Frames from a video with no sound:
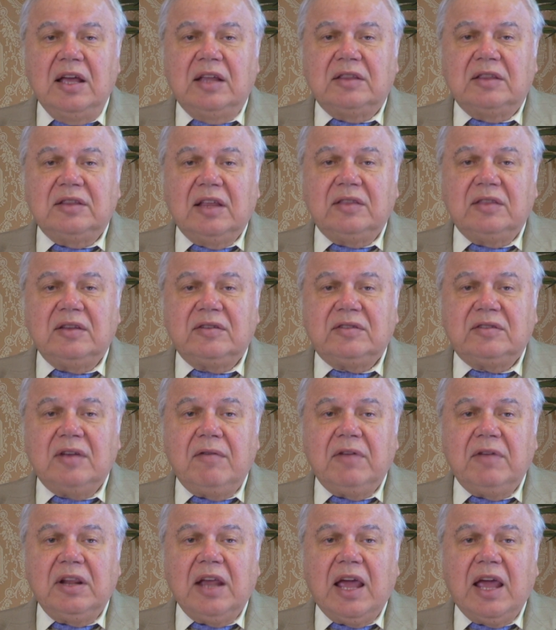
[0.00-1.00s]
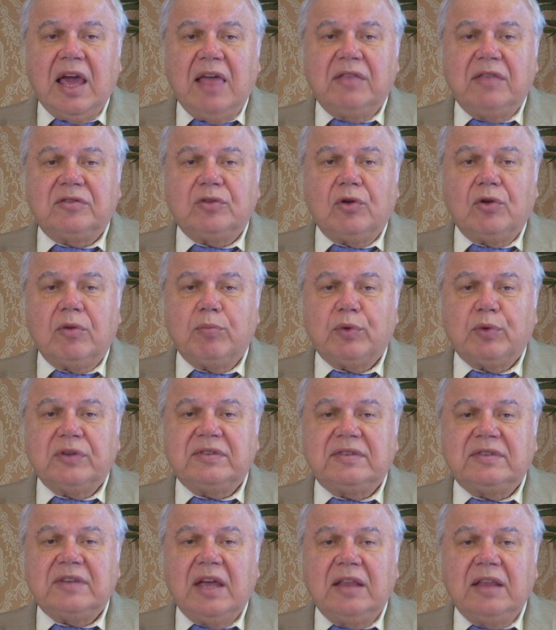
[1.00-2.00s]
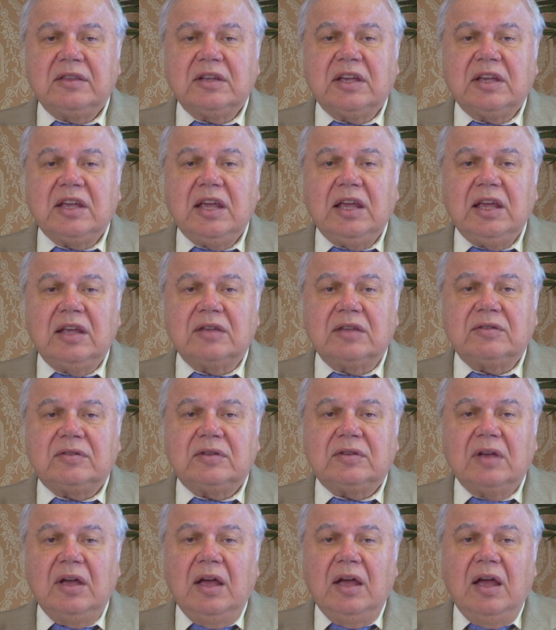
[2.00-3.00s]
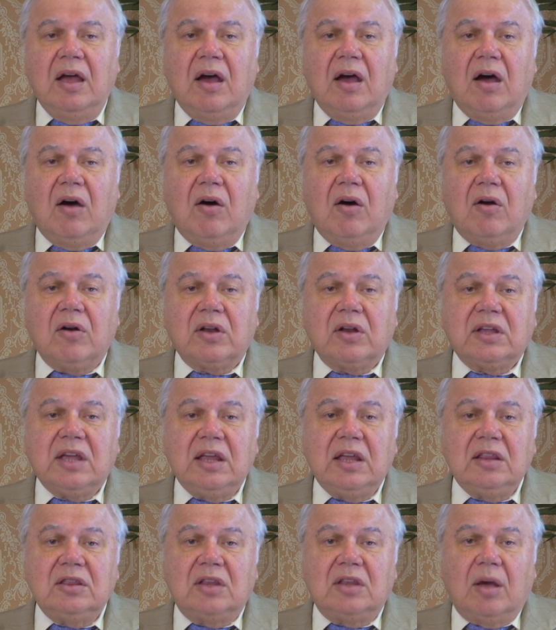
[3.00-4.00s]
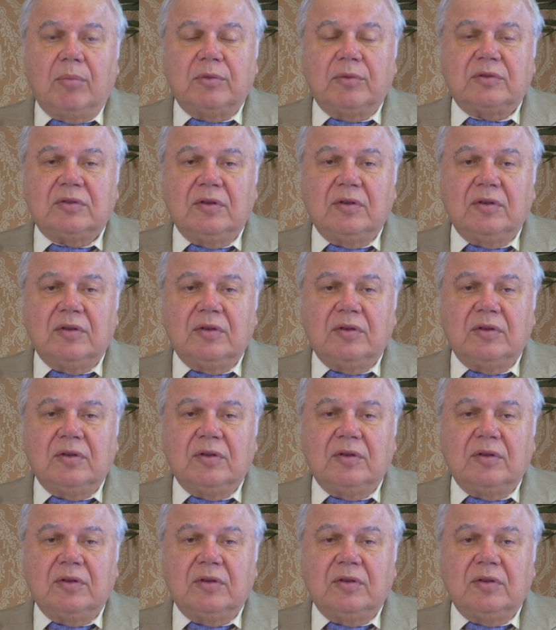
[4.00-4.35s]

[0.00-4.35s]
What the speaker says: that the 7 heads represent kings or kingdoms.